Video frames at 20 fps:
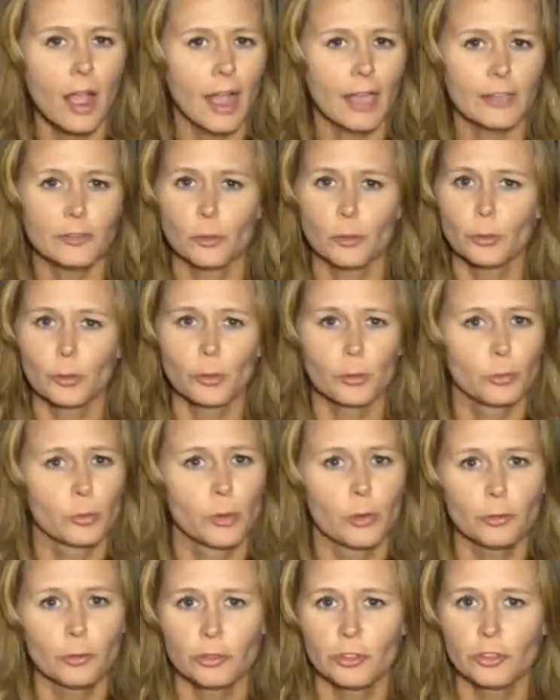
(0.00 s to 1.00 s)
I don't go
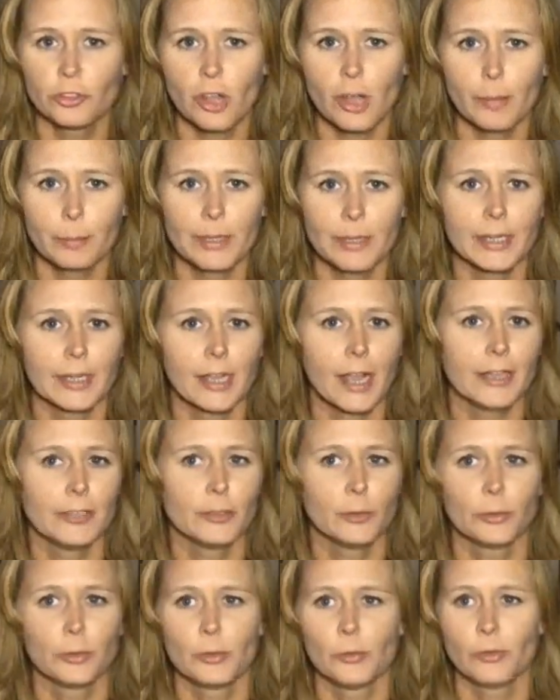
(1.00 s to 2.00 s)
grocery shopping. I
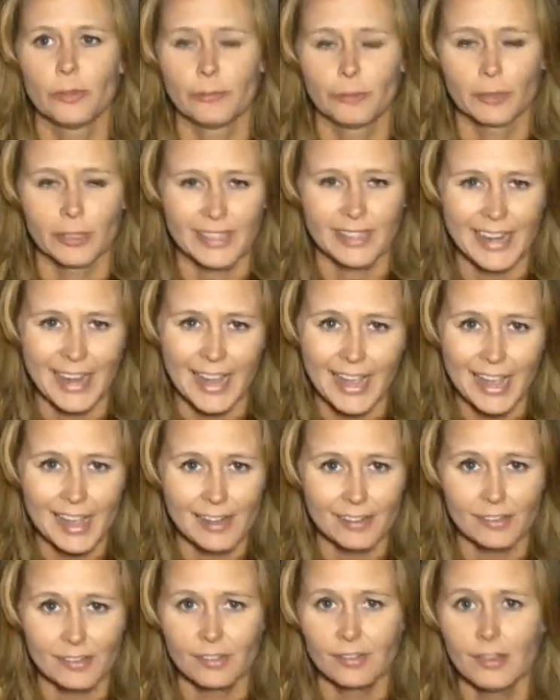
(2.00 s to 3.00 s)
don't use it for
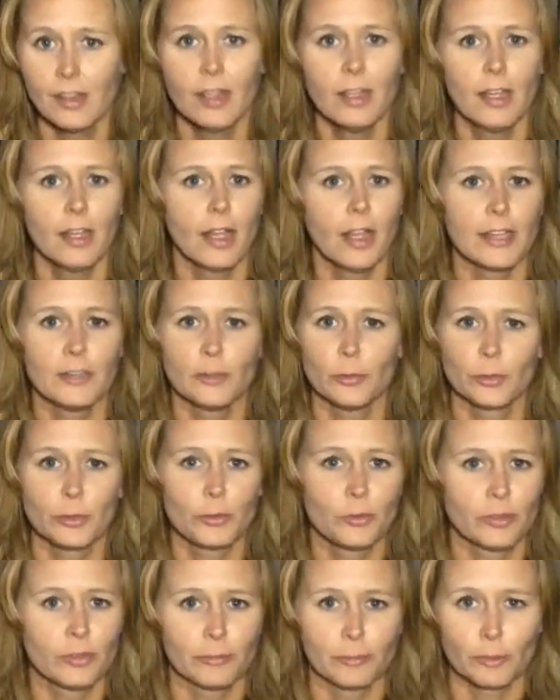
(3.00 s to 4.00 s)
gas. I don't
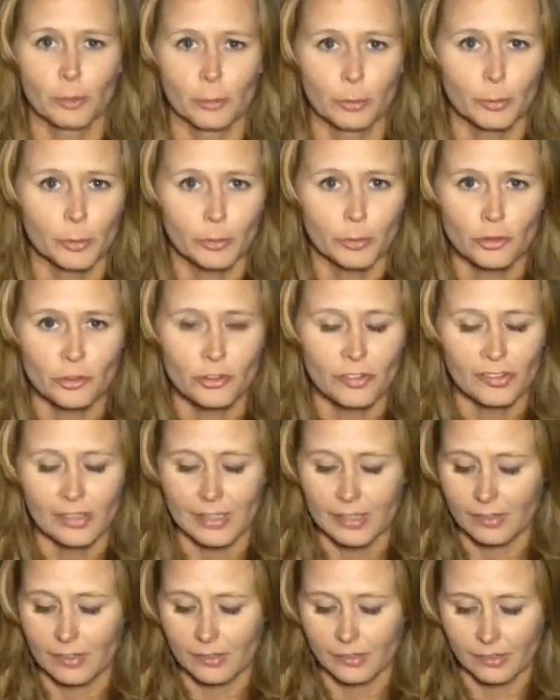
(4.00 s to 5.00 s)
use it for
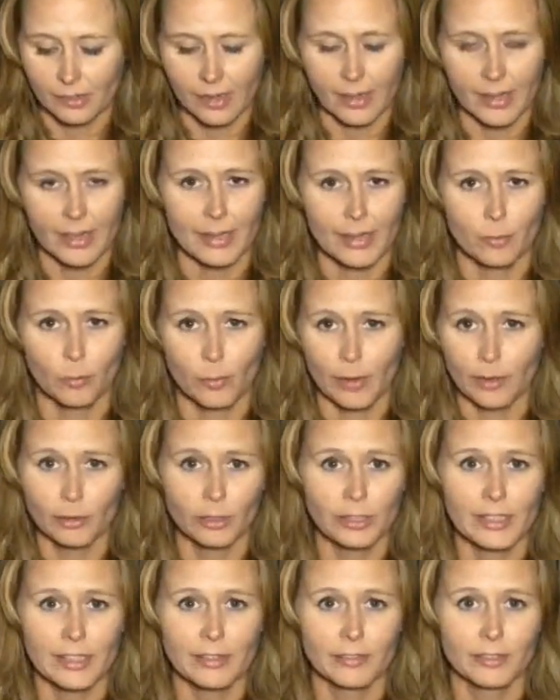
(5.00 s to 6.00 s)
emergencies. I
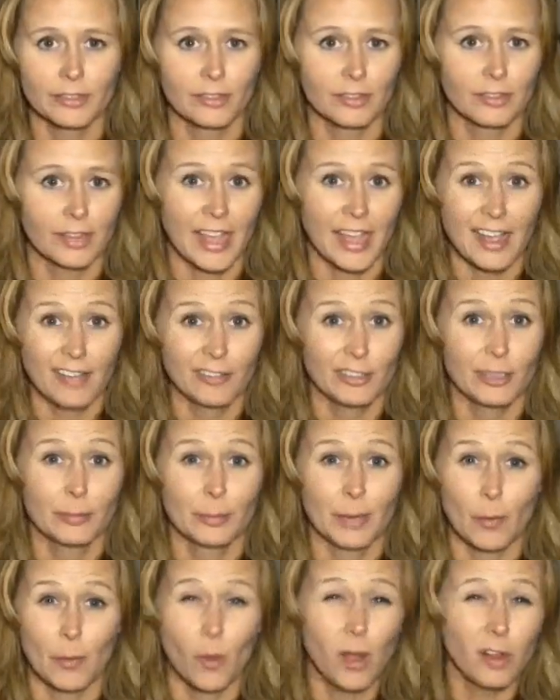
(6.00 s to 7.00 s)
rarely even have it in
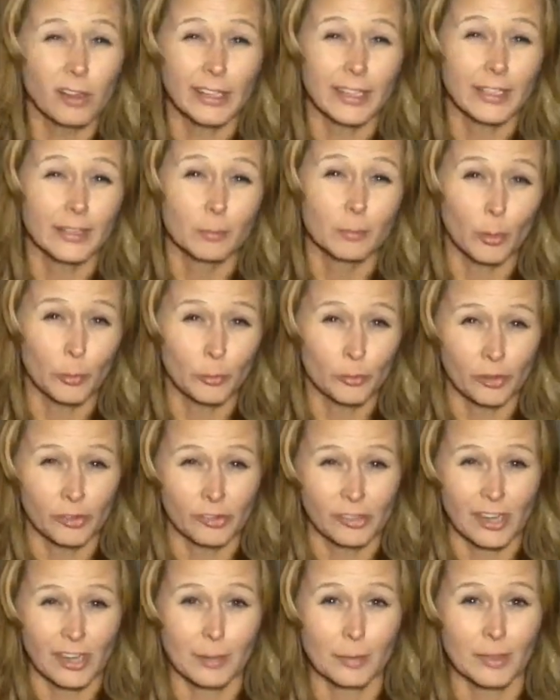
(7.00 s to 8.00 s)
my wallet. Most of
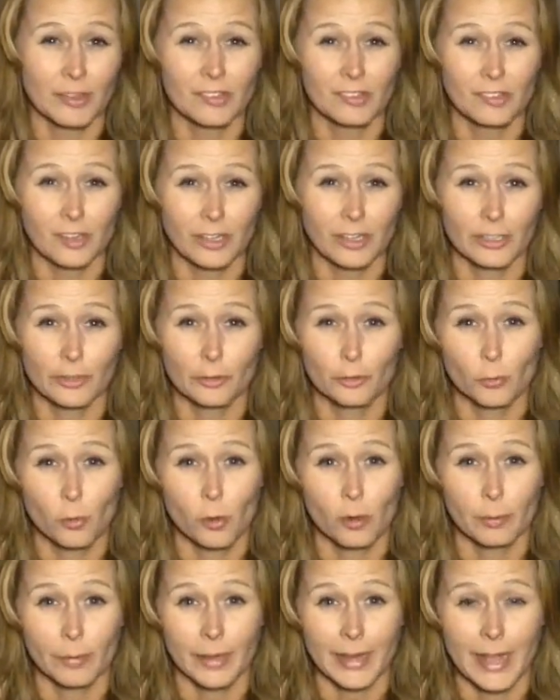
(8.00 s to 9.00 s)
the time it's stuck in a
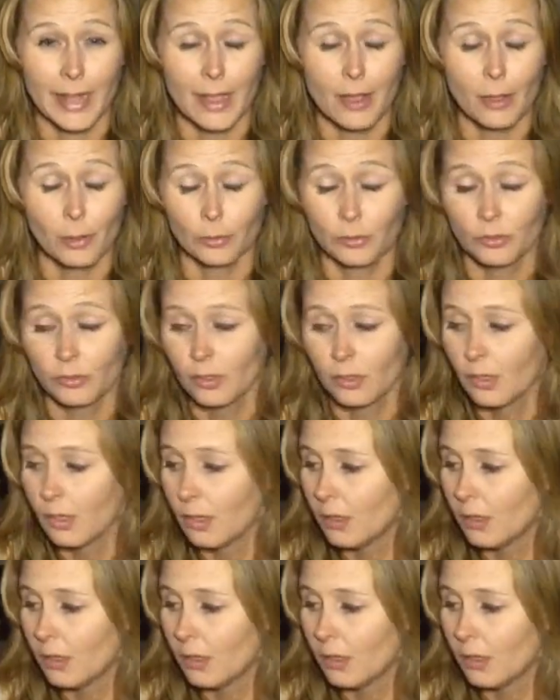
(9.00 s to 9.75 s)
drawer at my house.